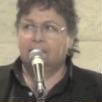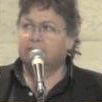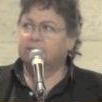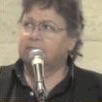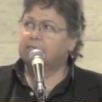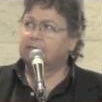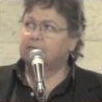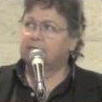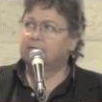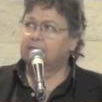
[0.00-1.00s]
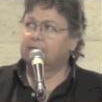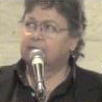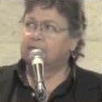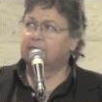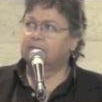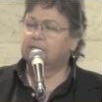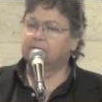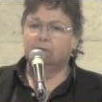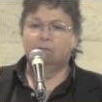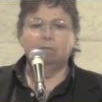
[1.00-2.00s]
As a
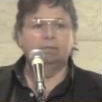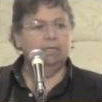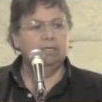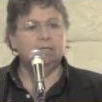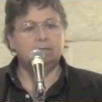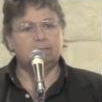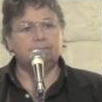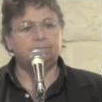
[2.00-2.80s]
Koori woman,